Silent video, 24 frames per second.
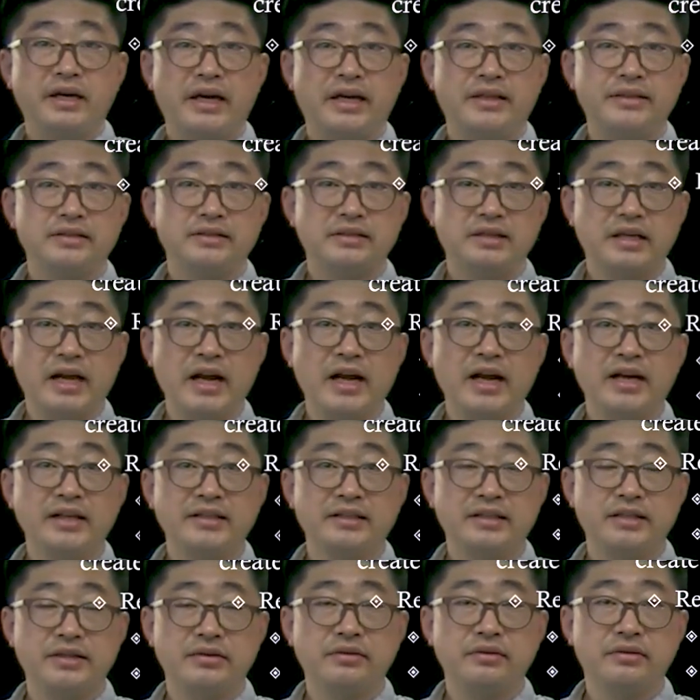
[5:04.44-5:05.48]
and
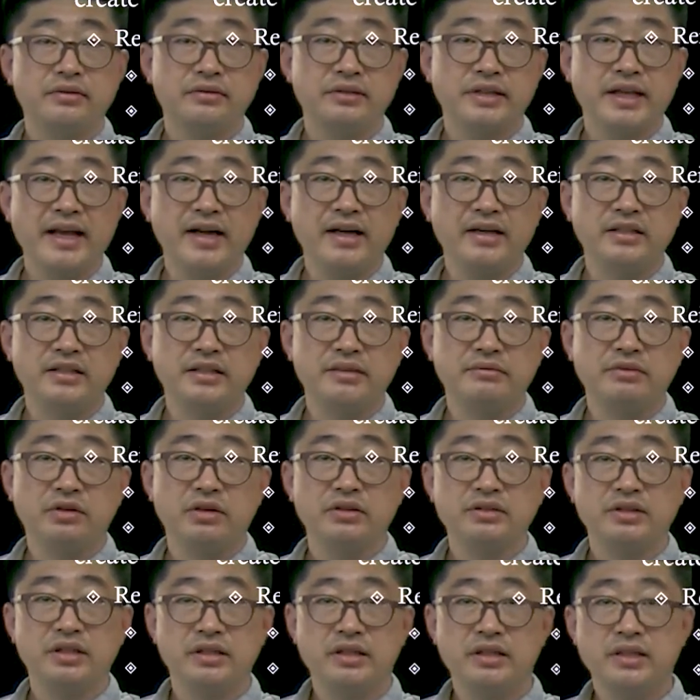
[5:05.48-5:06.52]
negative or negative
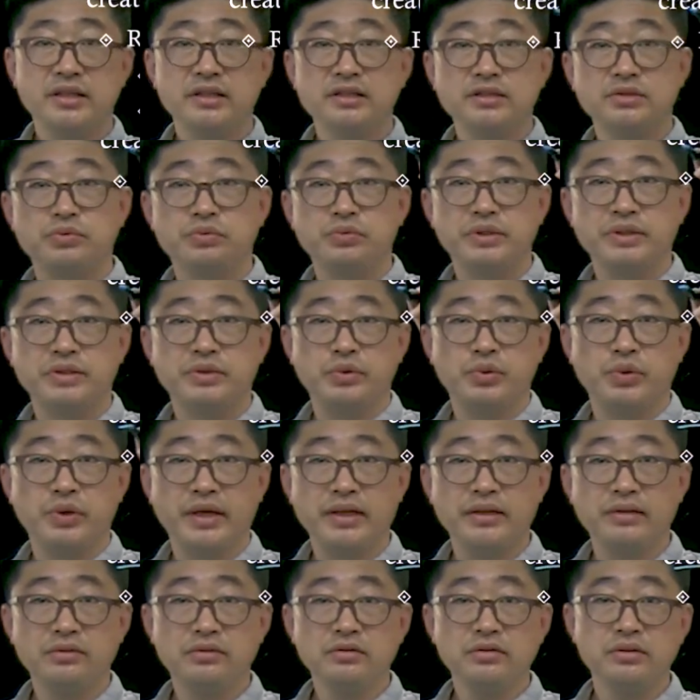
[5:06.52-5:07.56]
causal links will
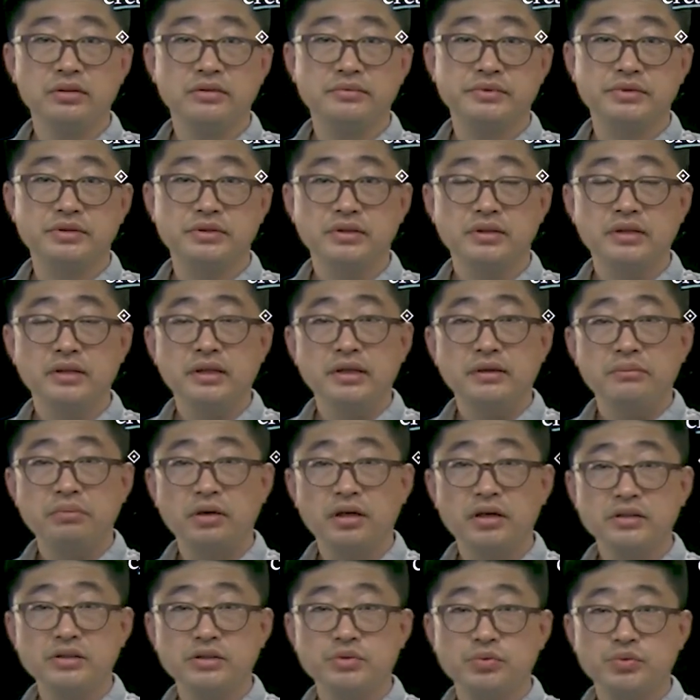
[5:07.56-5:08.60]
create loops.
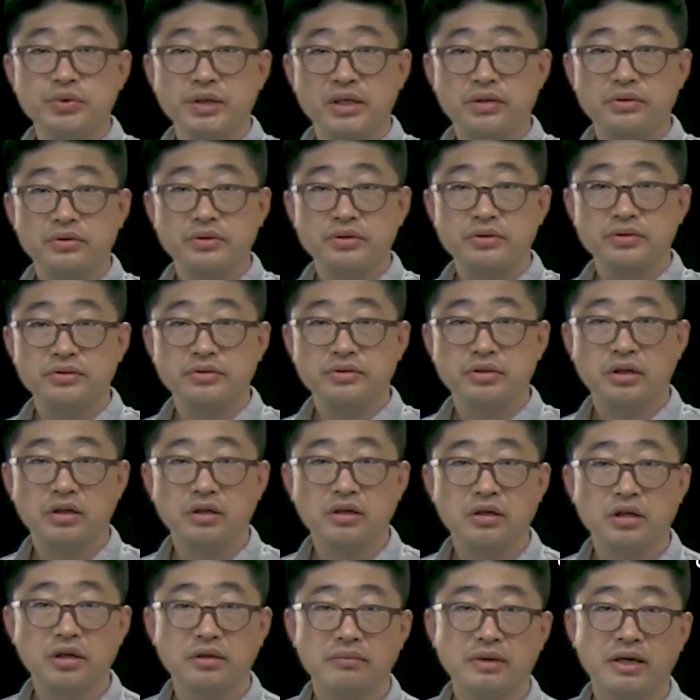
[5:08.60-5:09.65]
First, we are going to
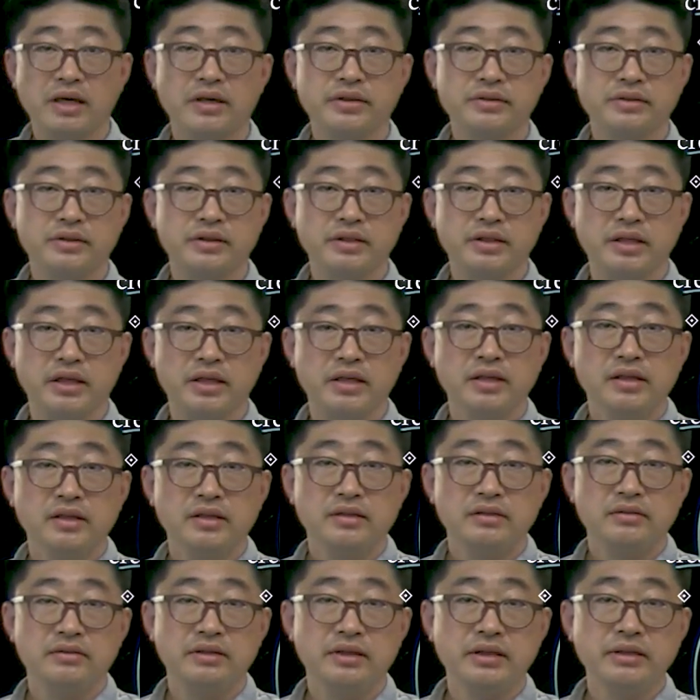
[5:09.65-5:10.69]
talk about the
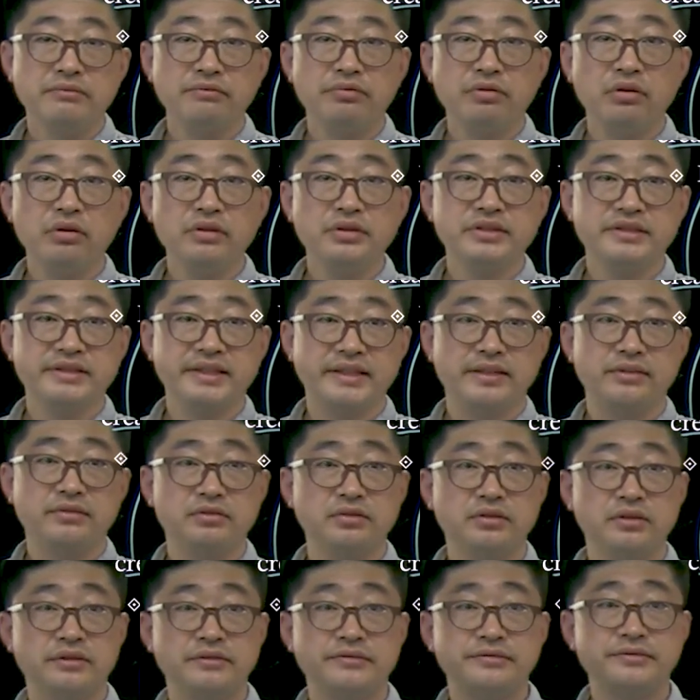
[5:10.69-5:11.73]
reinforcing
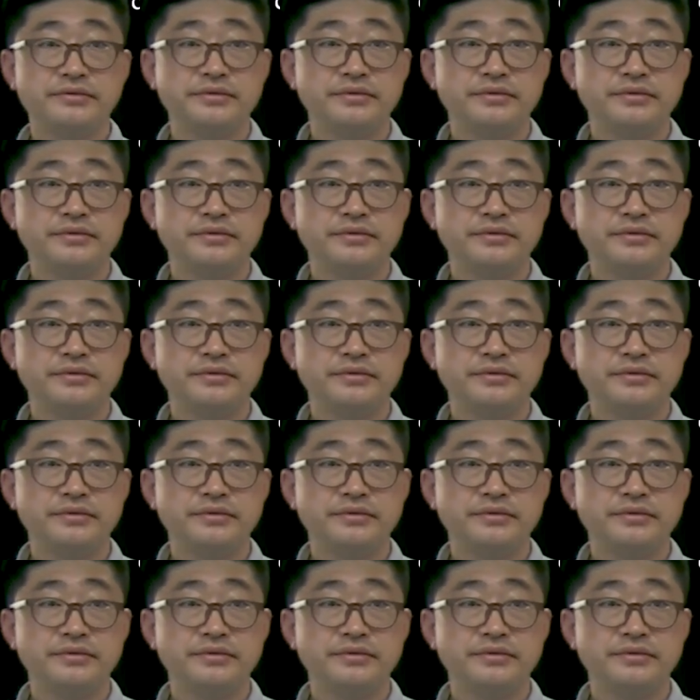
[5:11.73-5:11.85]
loop.